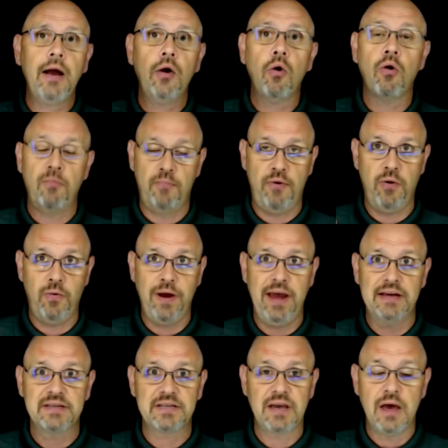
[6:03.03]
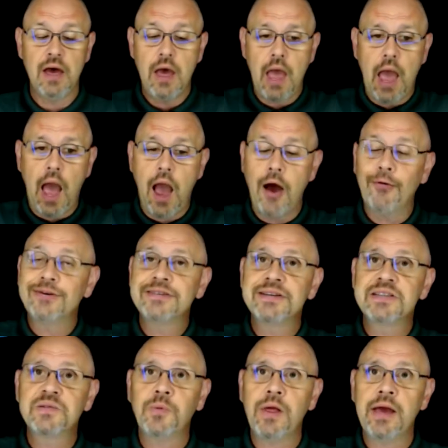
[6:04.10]
corporate risk. I always
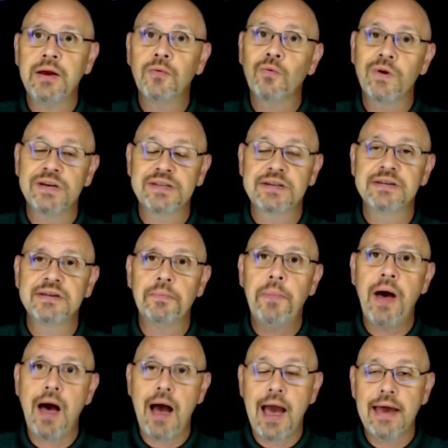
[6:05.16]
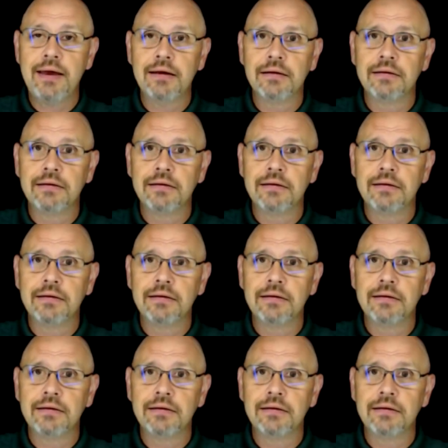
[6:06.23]
explain risk is a pie.